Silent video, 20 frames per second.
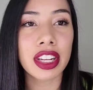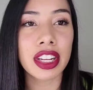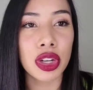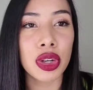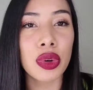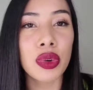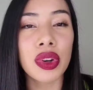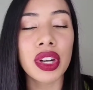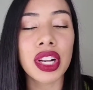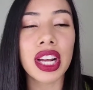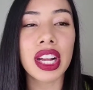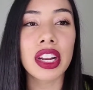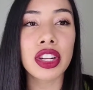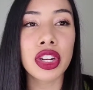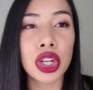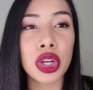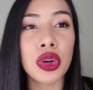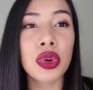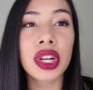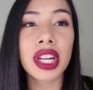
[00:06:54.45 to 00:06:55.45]
nude
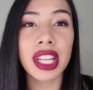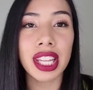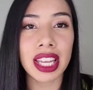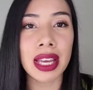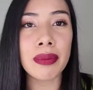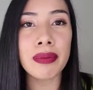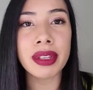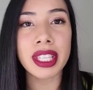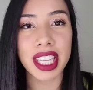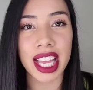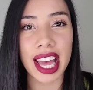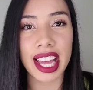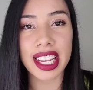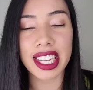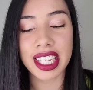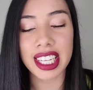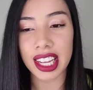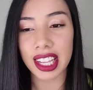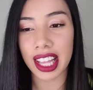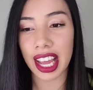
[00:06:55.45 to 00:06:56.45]
lip
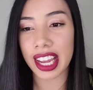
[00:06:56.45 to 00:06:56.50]
set